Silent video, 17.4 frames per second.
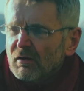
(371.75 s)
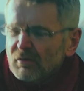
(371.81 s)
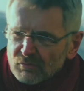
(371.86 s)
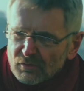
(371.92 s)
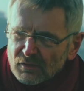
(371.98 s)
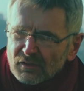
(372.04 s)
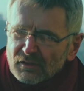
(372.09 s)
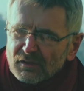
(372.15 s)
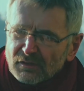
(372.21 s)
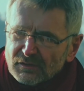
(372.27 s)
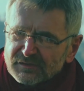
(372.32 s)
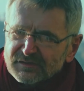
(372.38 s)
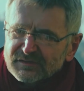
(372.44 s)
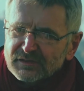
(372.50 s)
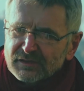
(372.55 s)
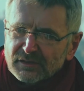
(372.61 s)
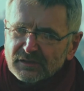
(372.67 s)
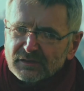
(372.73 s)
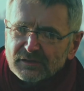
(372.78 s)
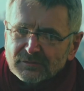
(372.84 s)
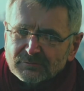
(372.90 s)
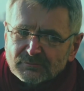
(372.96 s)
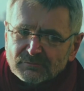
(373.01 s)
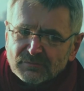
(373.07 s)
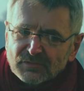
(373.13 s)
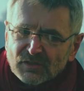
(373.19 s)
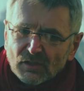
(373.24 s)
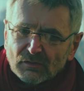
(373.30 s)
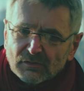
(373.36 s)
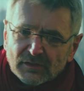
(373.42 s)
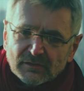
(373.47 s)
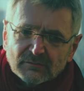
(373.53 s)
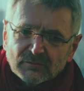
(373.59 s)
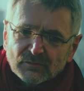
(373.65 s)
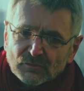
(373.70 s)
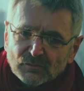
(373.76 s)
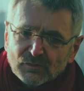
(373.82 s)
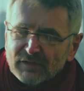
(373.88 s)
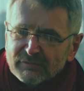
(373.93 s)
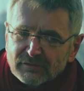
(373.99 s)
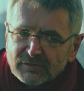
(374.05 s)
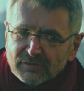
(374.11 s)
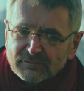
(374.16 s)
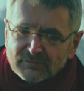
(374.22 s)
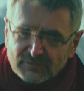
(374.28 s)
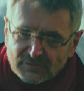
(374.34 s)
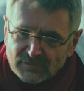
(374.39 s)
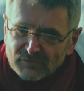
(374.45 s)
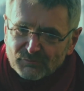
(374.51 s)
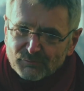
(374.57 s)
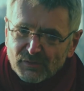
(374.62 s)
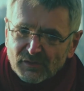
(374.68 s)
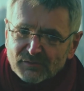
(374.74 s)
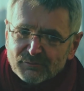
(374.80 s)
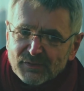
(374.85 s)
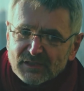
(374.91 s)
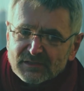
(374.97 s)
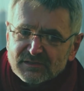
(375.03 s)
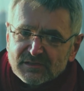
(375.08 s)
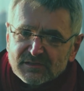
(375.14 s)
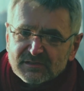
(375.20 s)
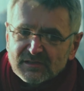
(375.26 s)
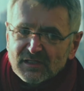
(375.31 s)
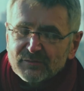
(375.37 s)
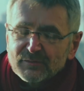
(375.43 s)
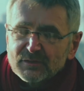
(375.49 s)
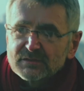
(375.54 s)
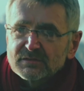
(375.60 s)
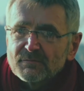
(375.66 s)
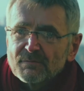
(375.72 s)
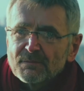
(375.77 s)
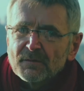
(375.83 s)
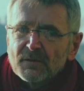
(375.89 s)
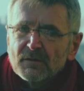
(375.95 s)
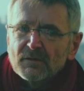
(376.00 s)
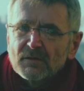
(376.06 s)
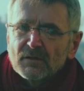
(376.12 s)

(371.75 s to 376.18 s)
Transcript: Oh, I see, Colin, or whatever your patient's name is.